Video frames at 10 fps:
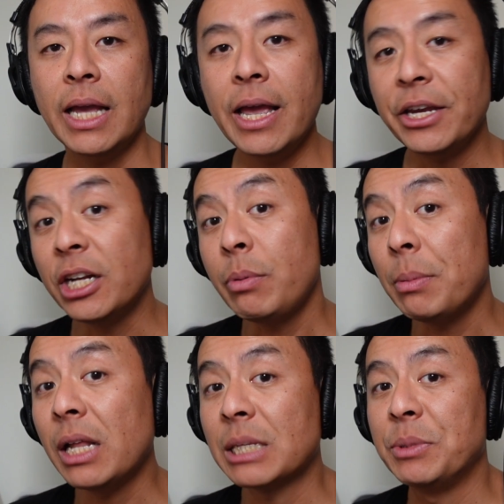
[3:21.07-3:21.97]
You know,
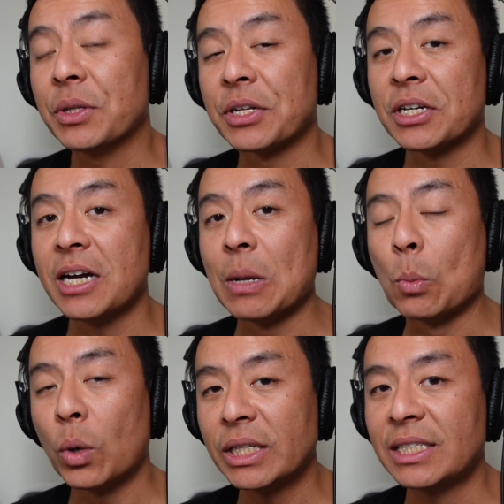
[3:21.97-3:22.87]
people ask me all the time,
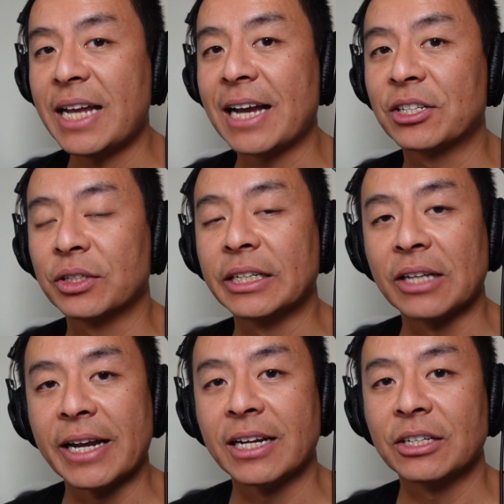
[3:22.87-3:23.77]
what is it actually
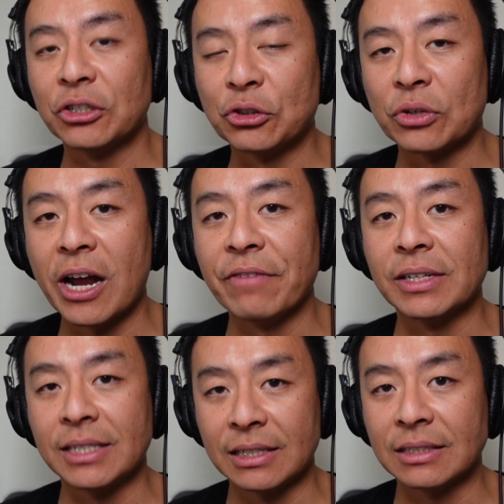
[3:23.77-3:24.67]
like to drive a
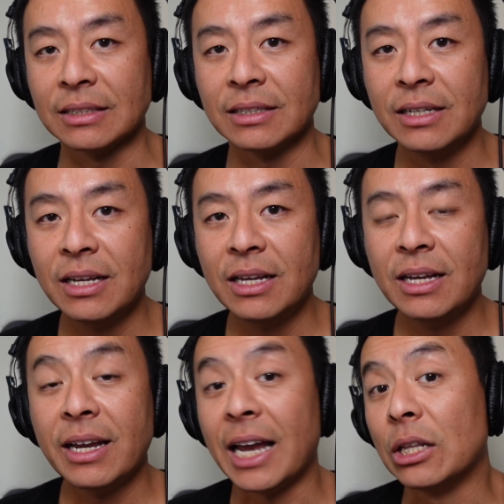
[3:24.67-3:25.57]
Tesla?
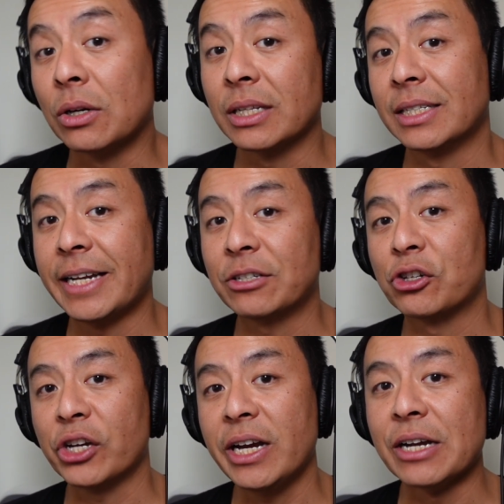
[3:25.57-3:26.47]
How long does it take to
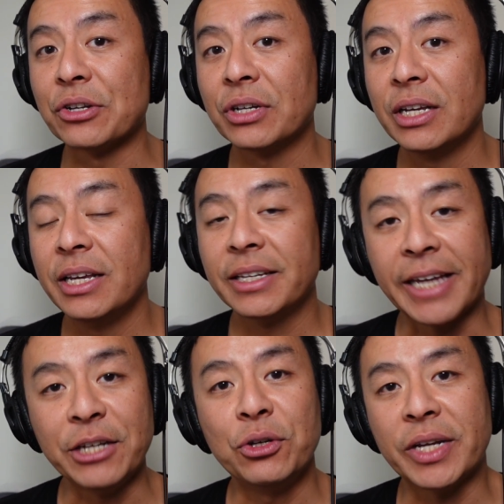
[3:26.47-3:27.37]
charge?
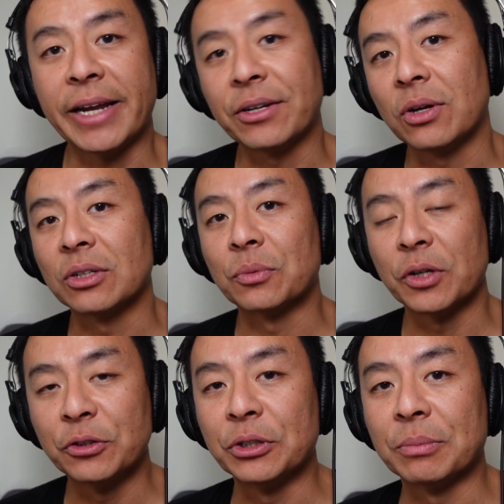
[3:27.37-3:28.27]
Can you take it on a
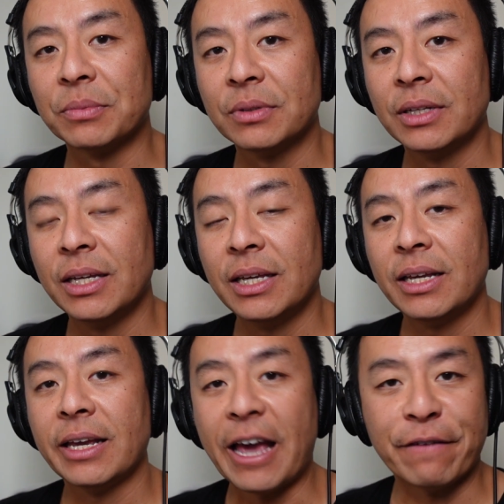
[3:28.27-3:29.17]
road trip?
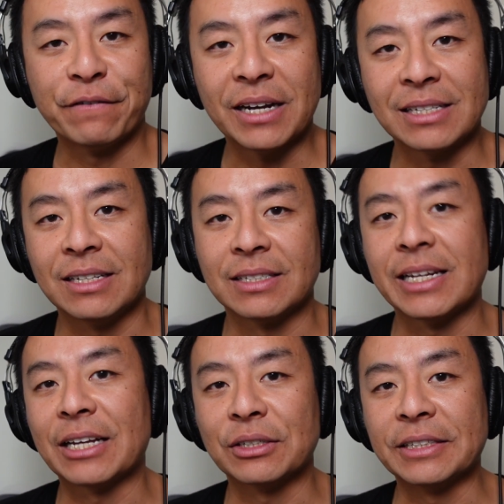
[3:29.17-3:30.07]
How fast does it
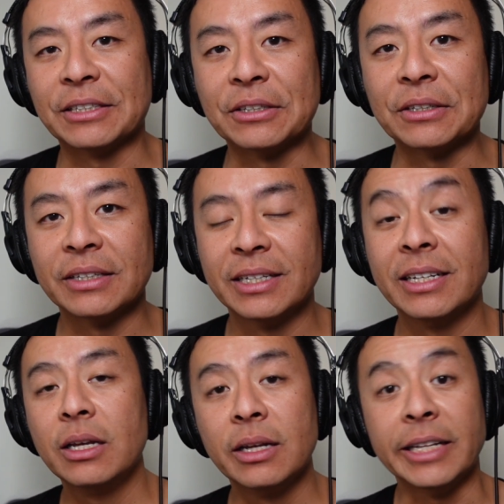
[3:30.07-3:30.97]
actually go?
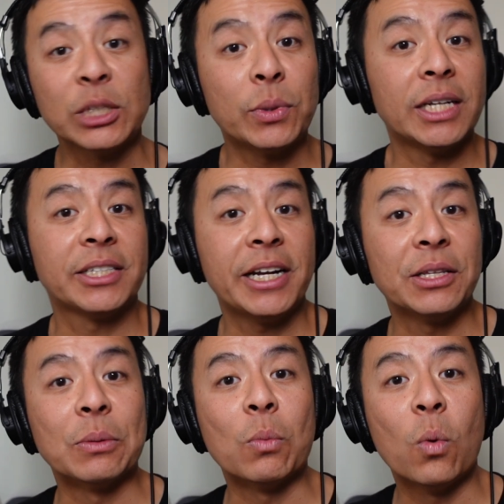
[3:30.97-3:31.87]
And that's when I say to
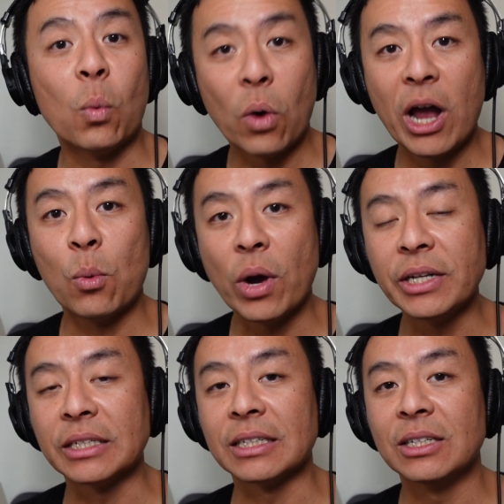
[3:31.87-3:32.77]
them, why
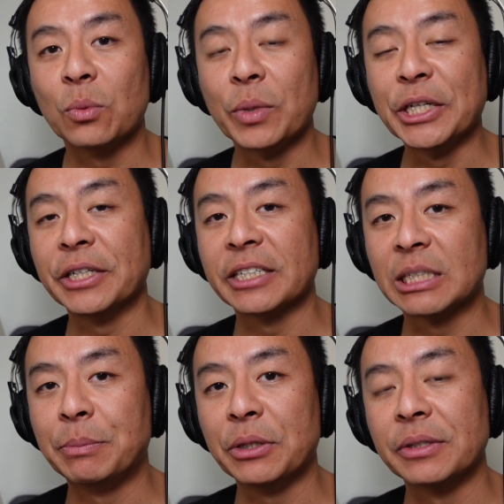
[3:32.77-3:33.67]
wonder when you can
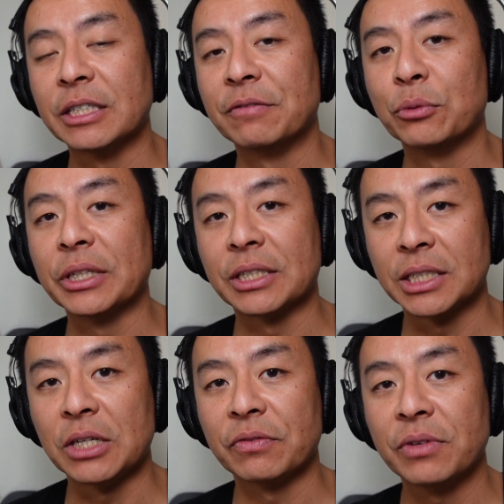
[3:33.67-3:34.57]
experience it for yourself?